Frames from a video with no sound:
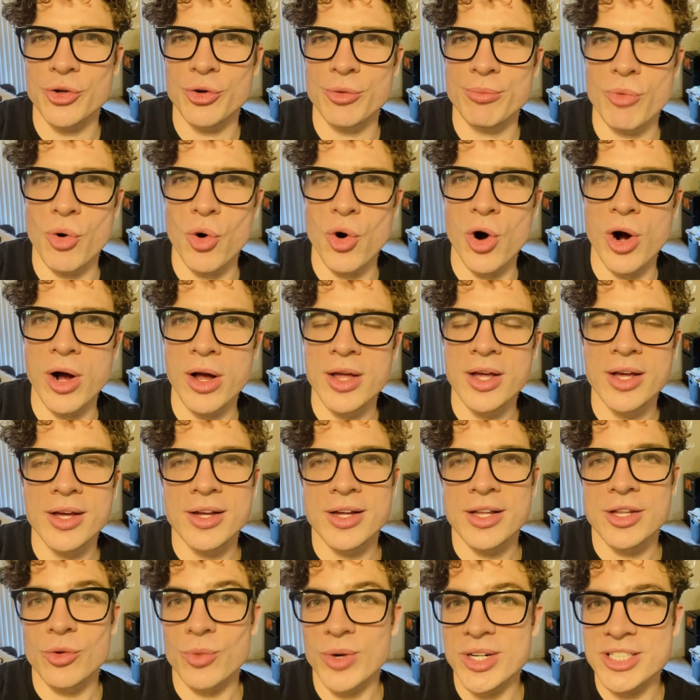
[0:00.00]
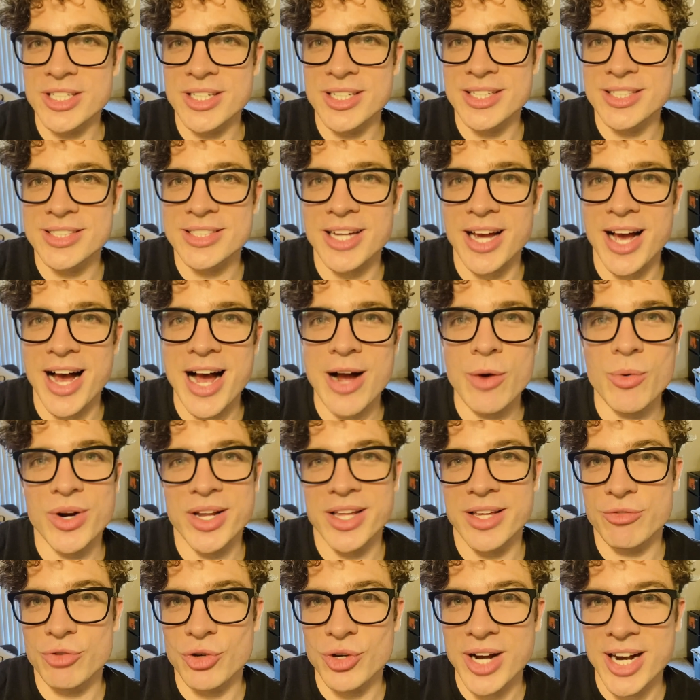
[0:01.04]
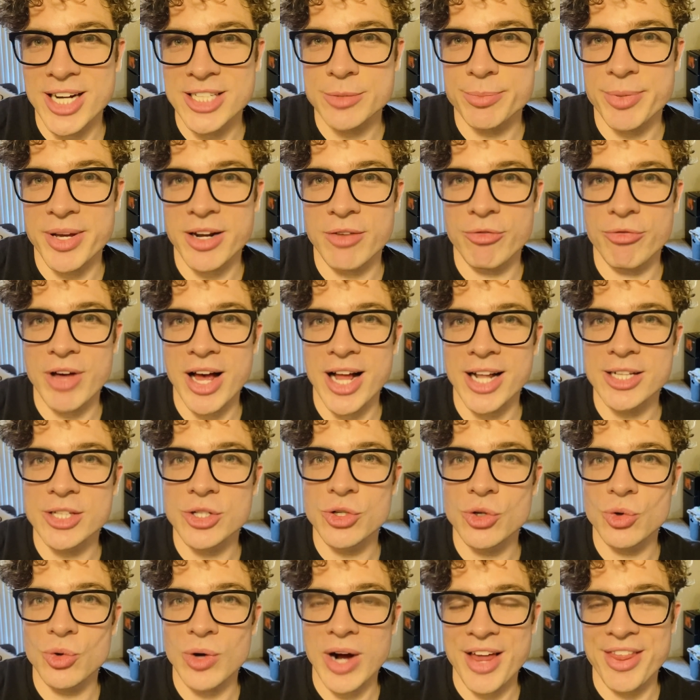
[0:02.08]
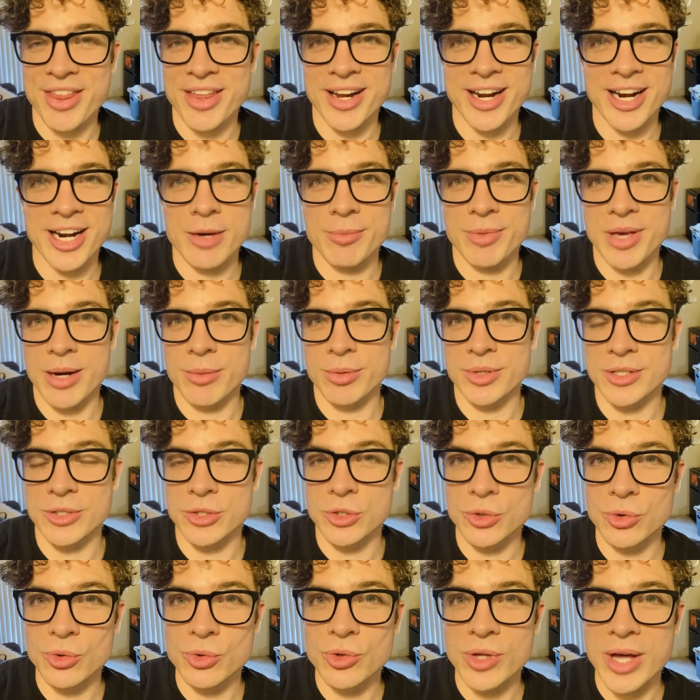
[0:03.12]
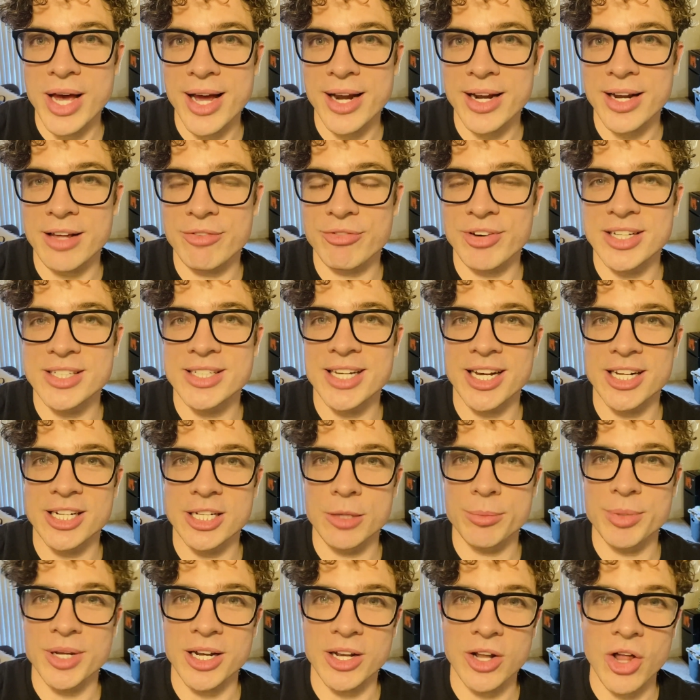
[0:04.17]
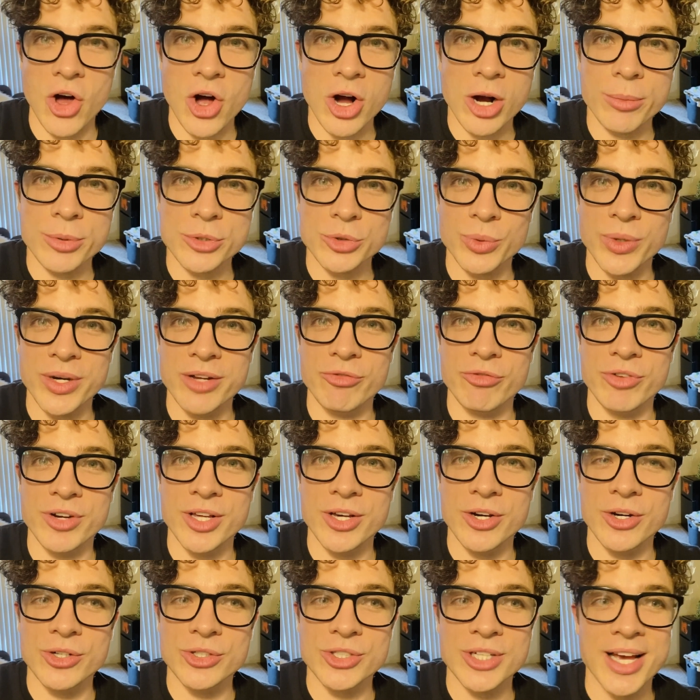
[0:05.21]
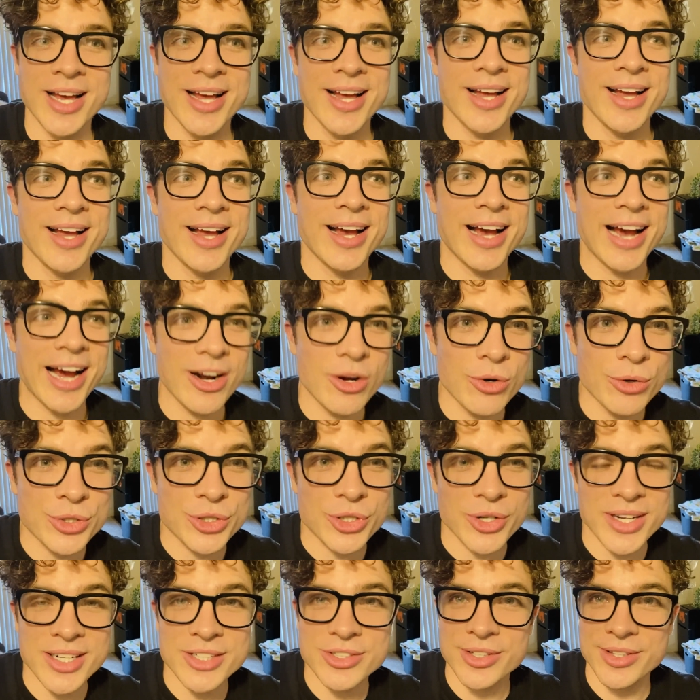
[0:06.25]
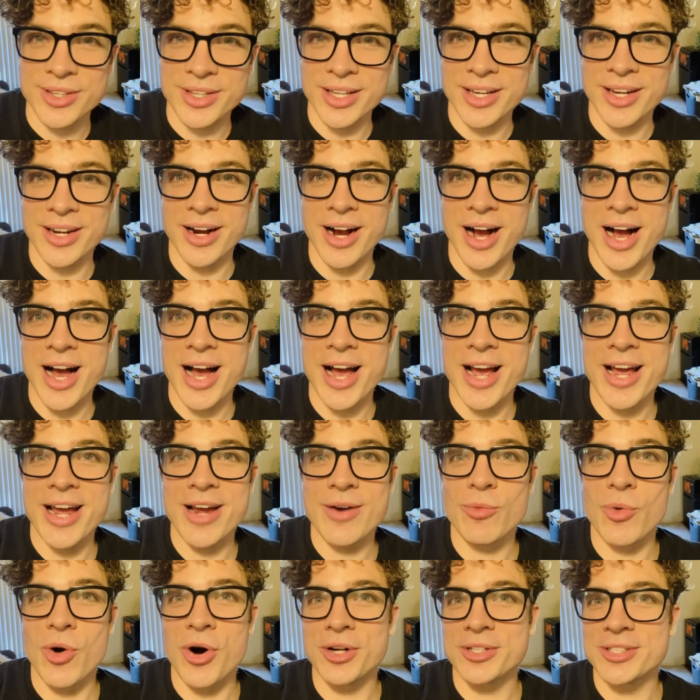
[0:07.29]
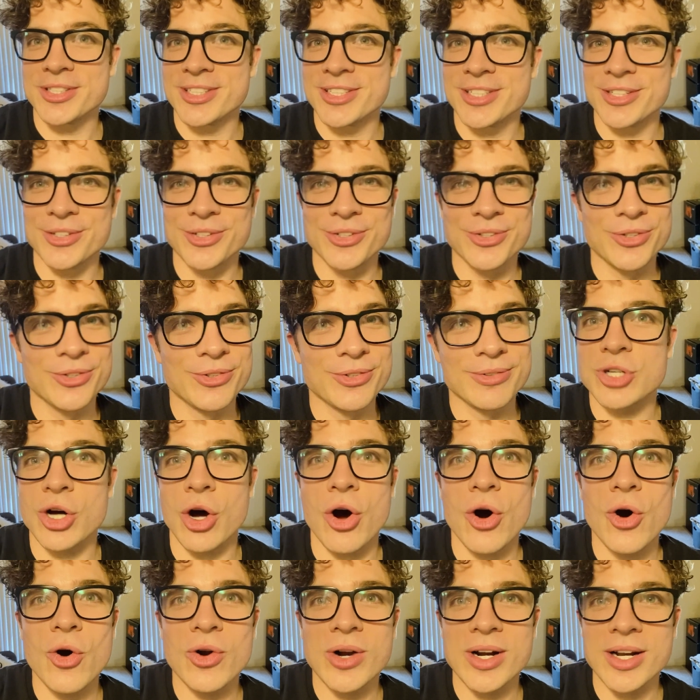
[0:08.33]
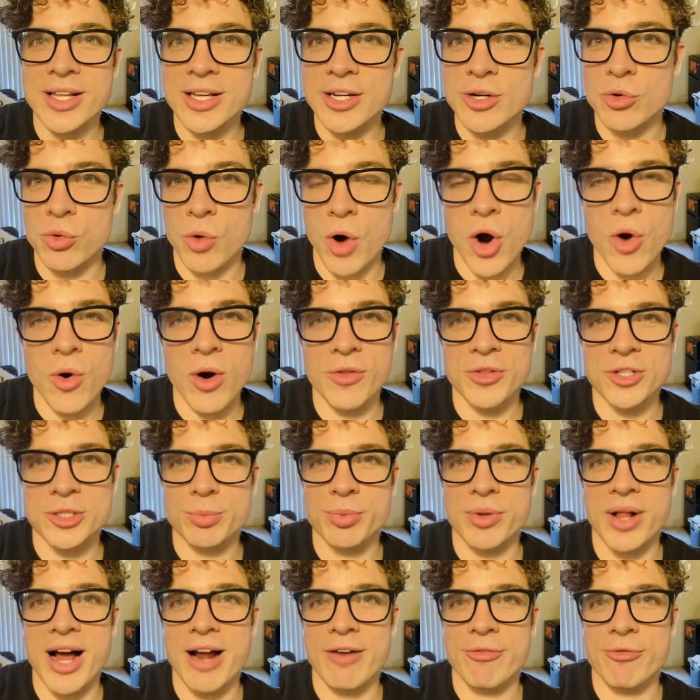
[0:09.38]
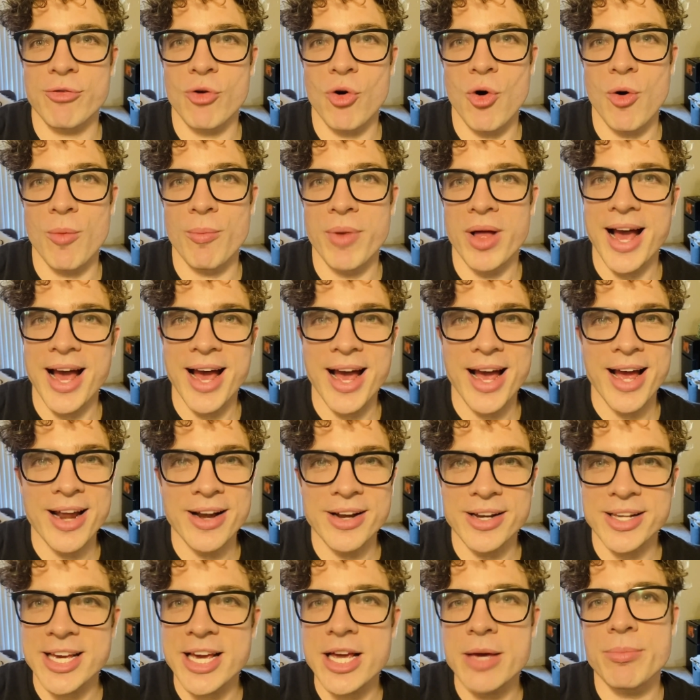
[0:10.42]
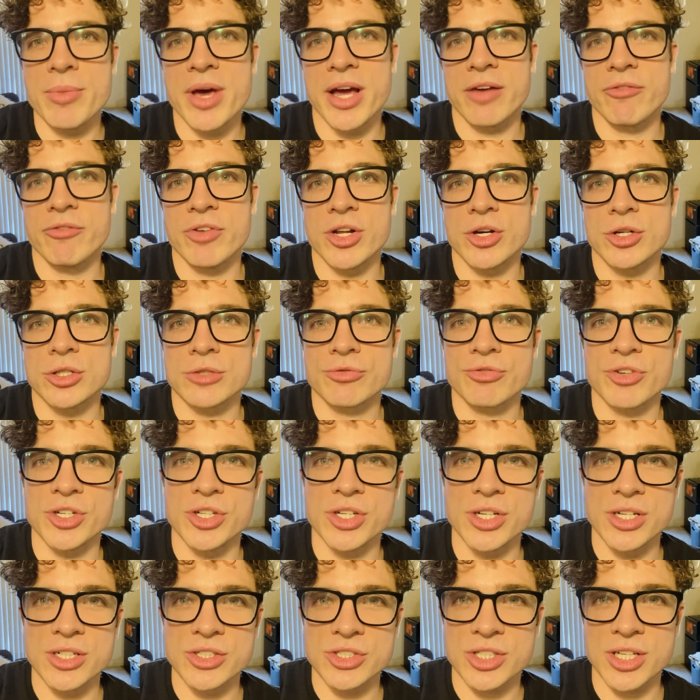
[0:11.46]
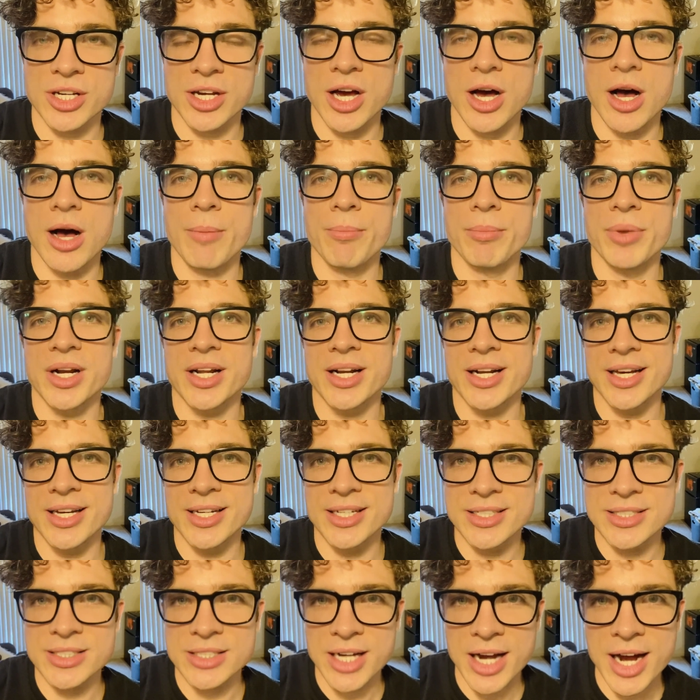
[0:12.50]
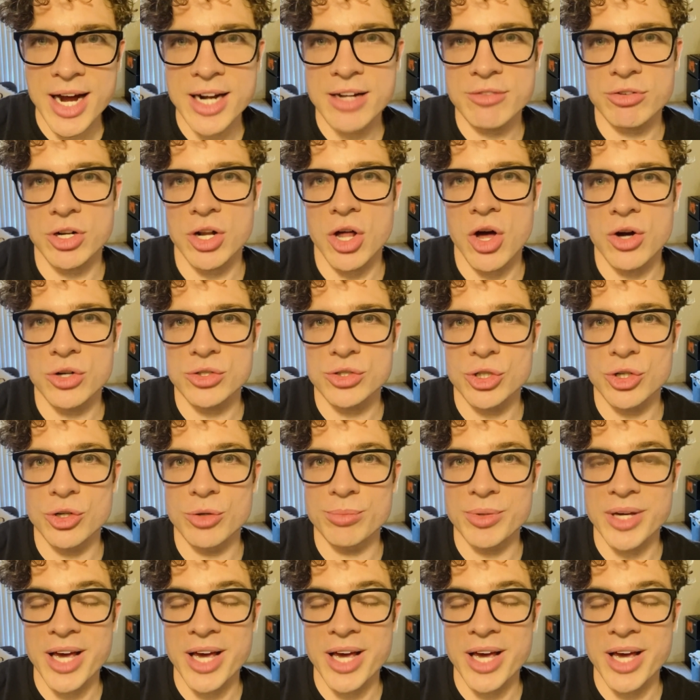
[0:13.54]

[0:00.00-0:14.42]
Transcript: do more. The reason is I want to give you guys better value. I think I'm going to be able to do that if I take a little bit longer between videos. And also, here's the thing. I want to totally grow on this platform and keep making videos for years to come. But it is kind of a long-term